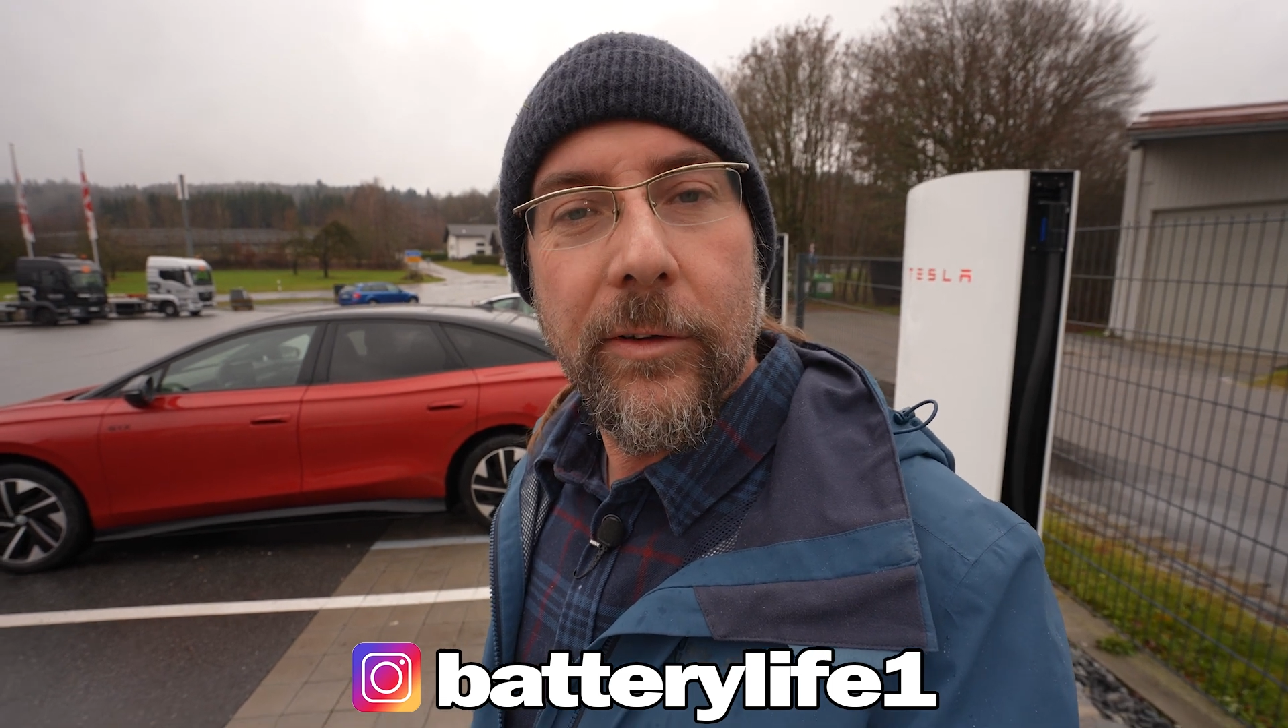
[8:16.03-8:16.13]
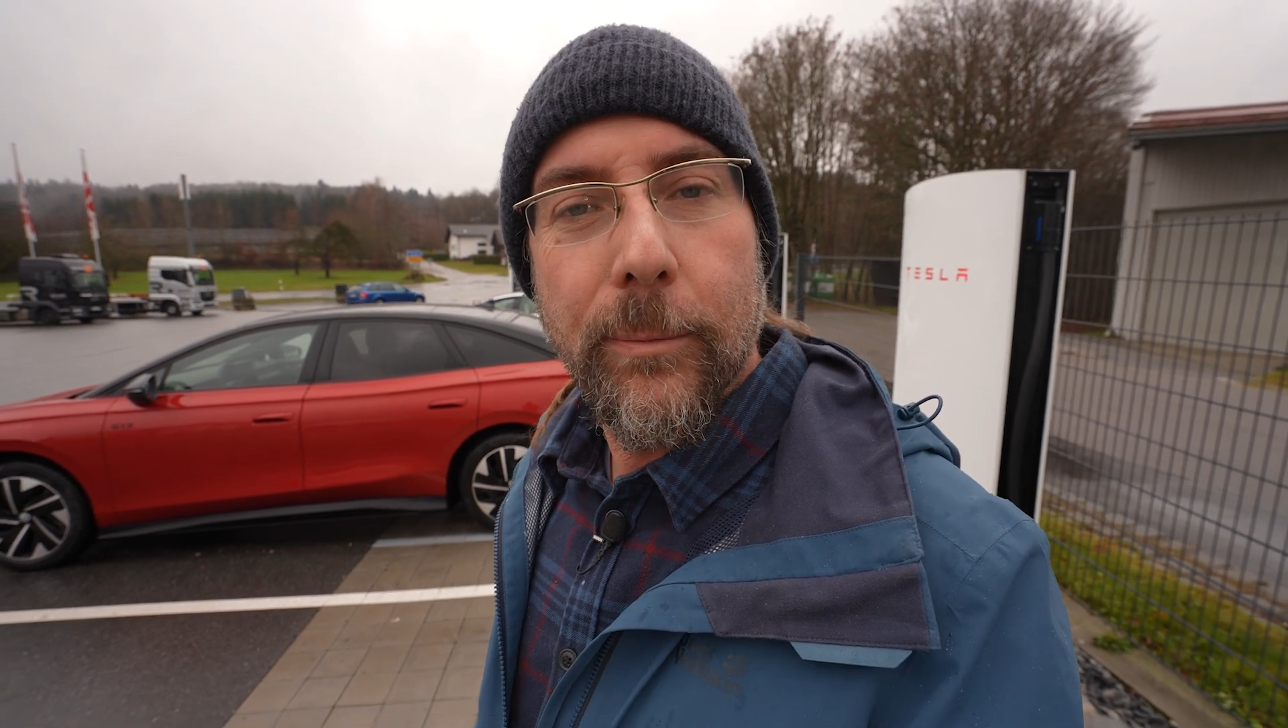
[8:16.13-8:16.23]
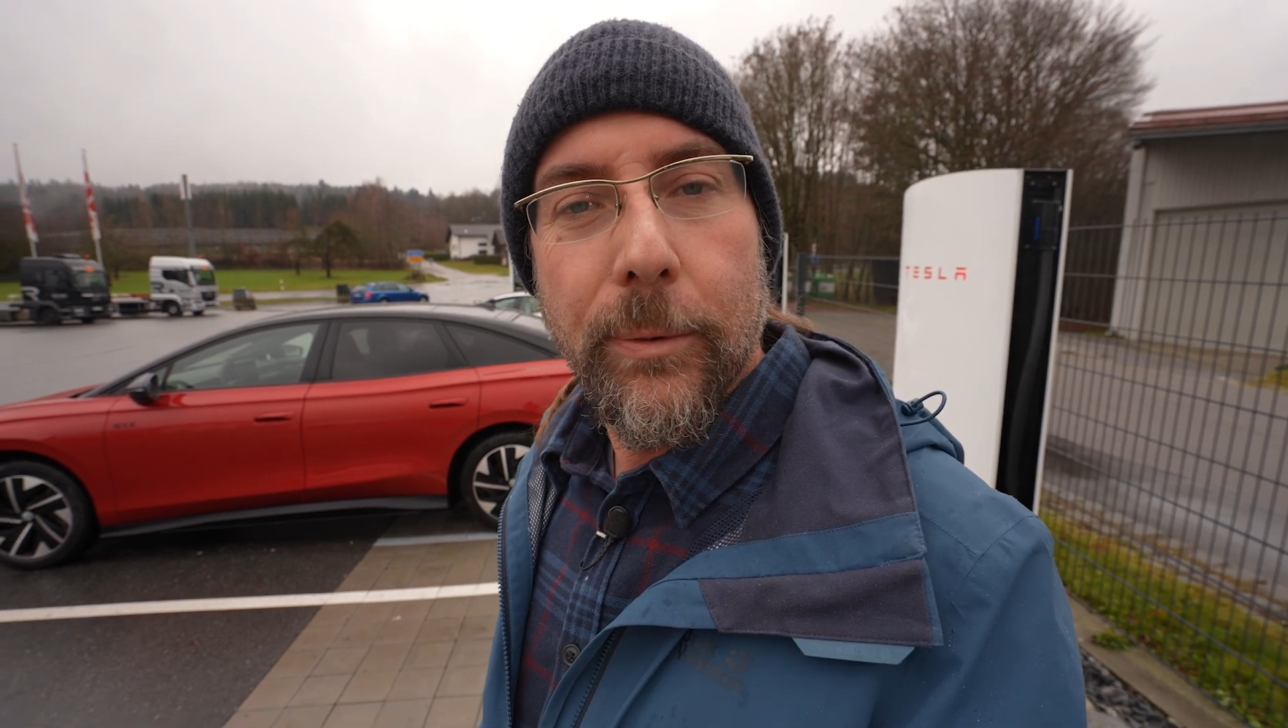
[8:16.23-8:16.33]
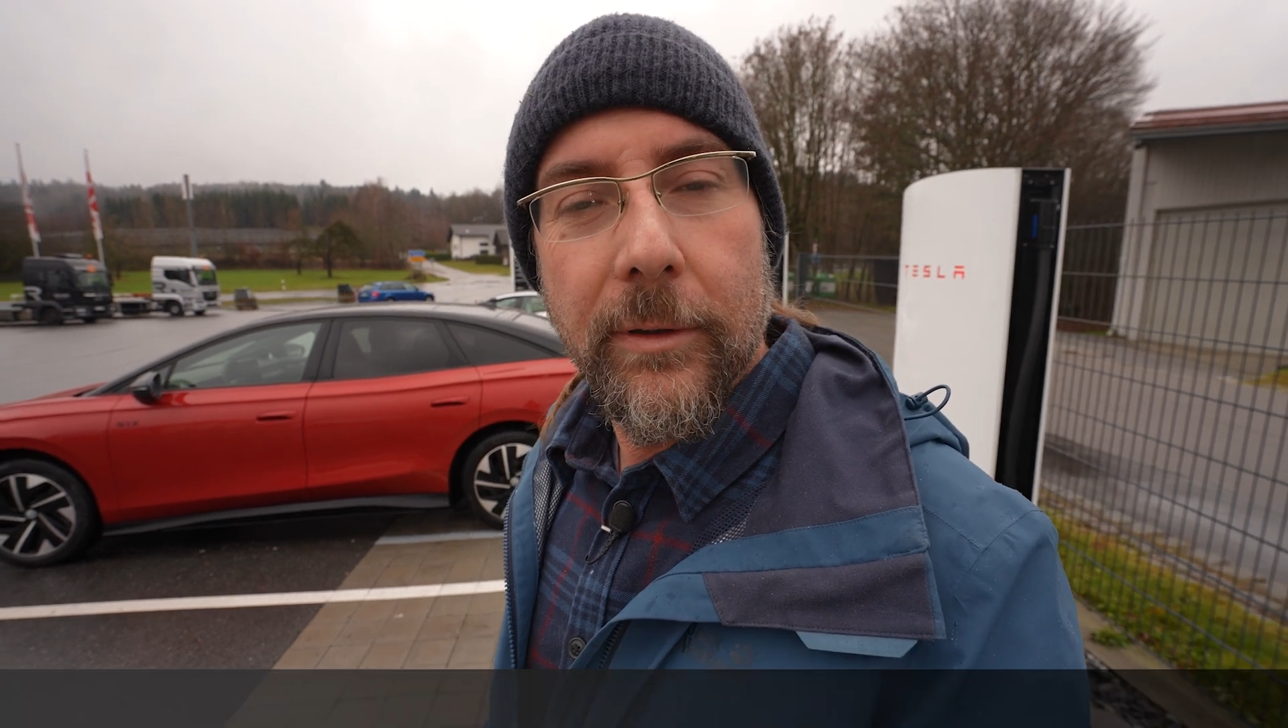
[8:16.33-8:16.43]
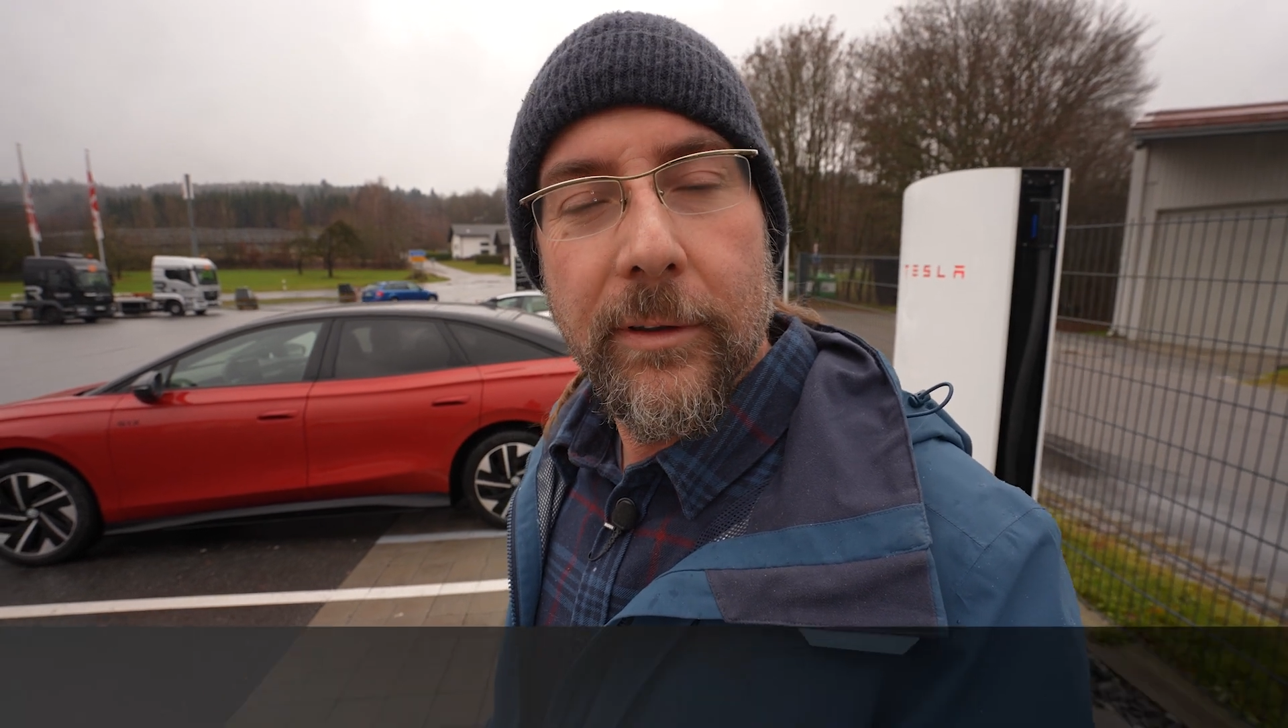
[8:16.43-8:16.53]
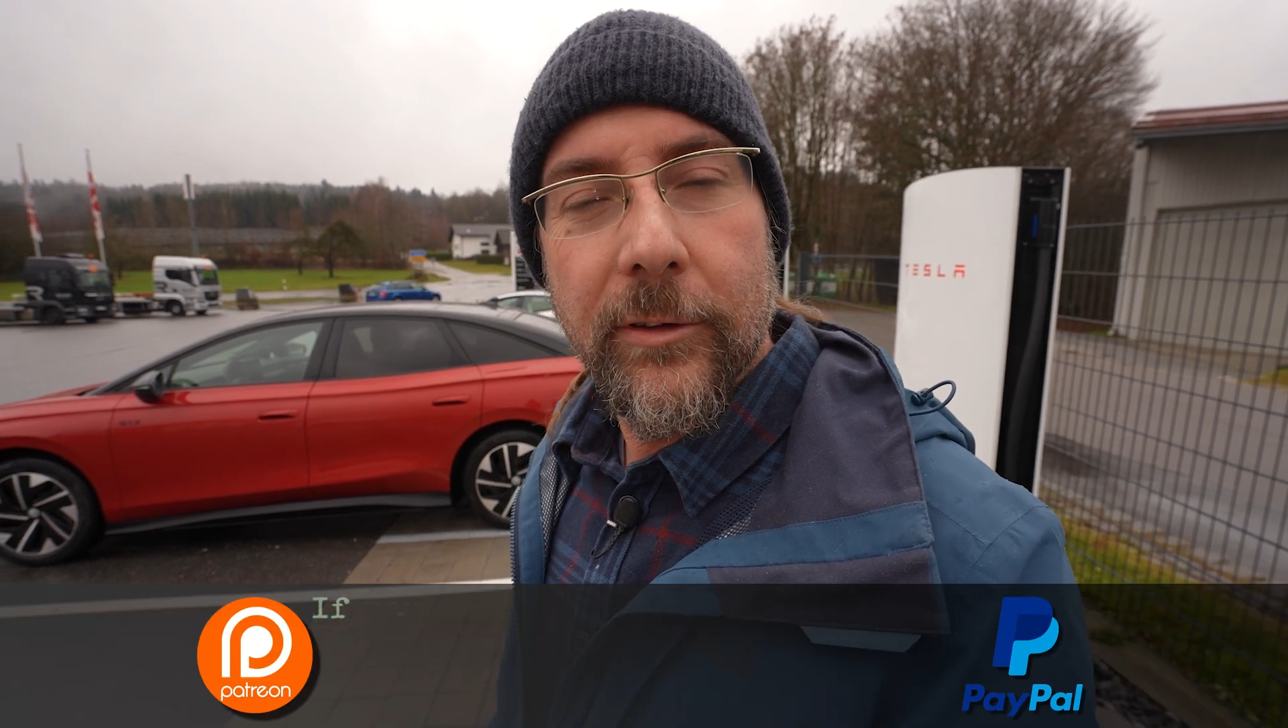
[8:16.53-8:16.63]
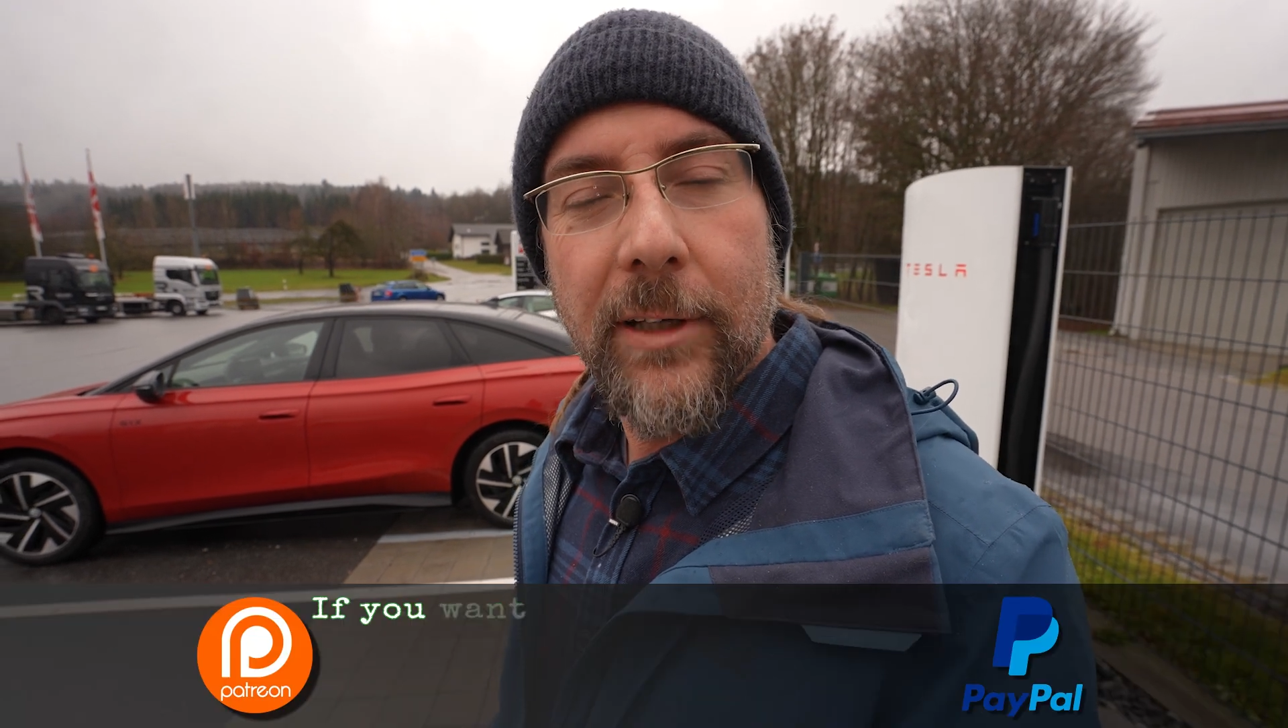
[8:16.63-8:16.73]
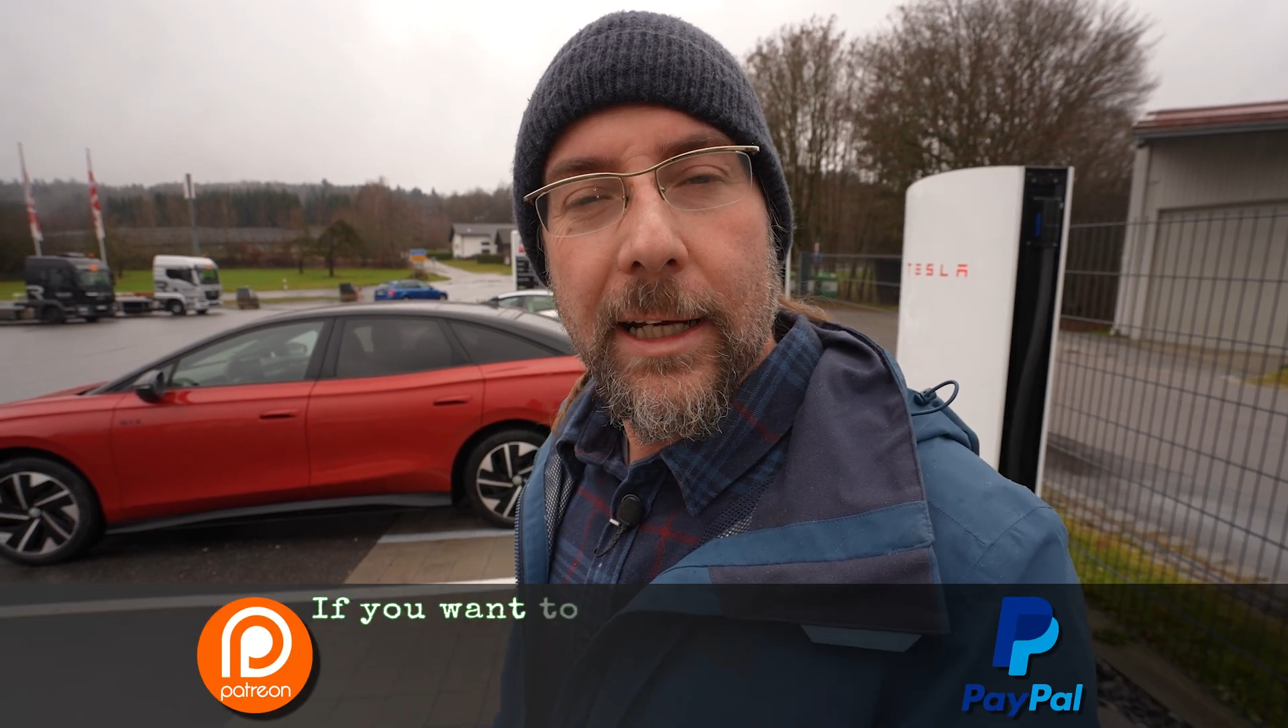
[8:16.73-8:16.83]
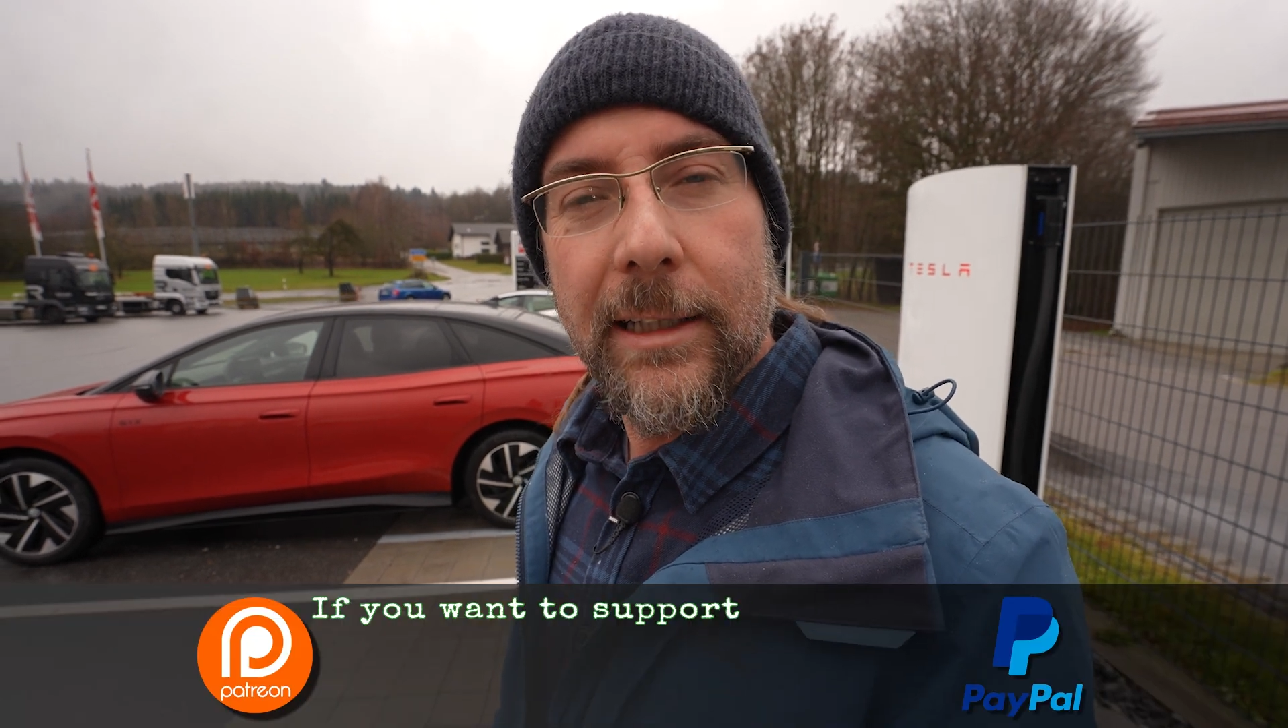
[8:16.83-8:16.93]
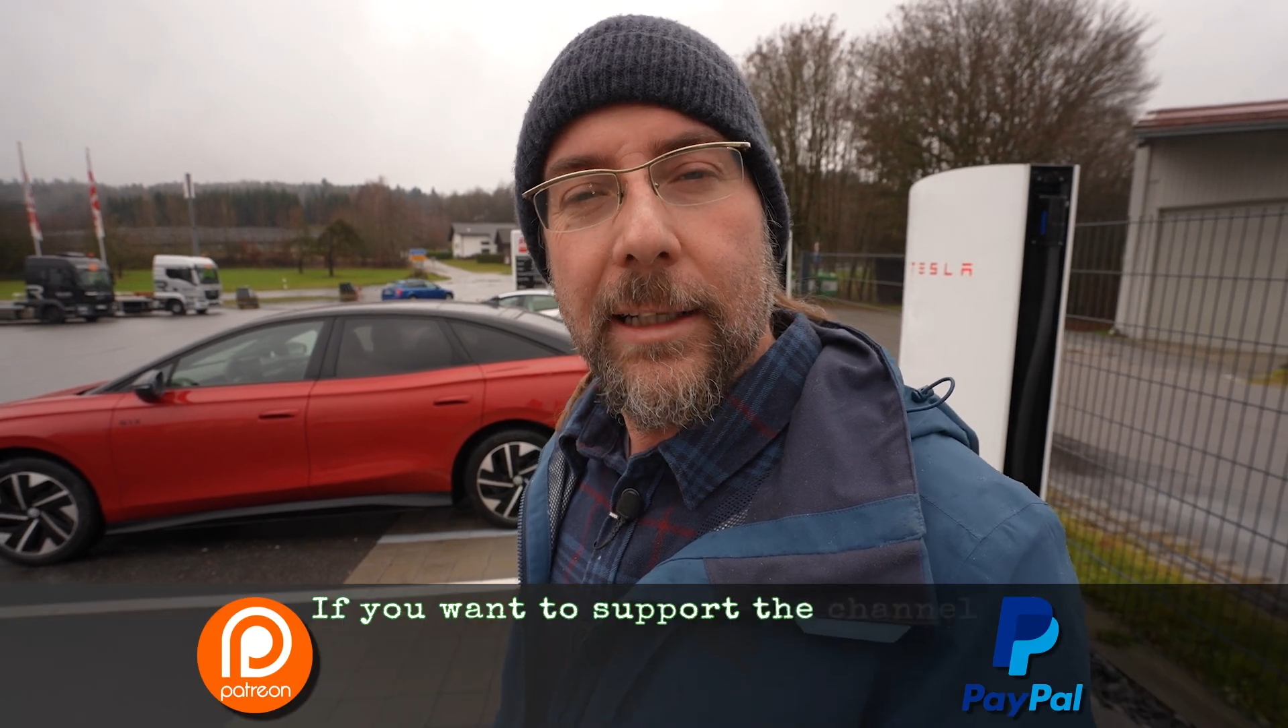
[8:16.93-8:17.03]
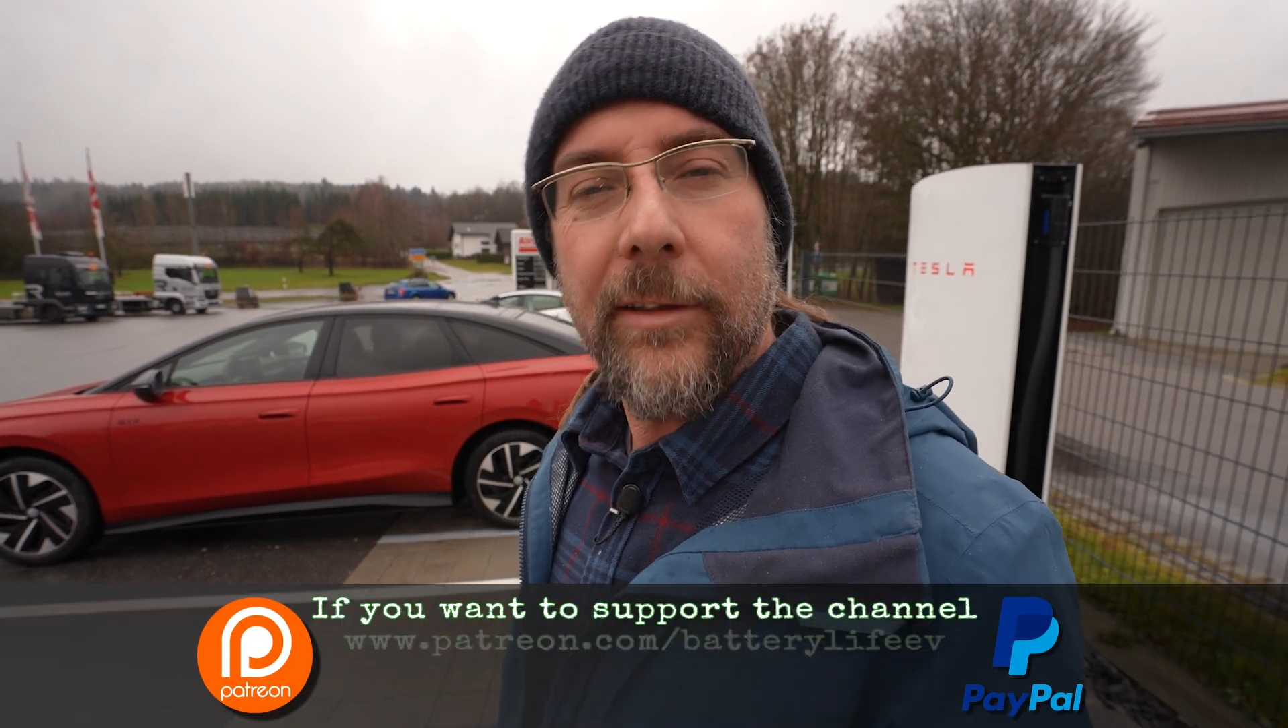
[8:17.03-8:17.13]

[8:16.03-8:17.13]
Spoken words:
support the channel,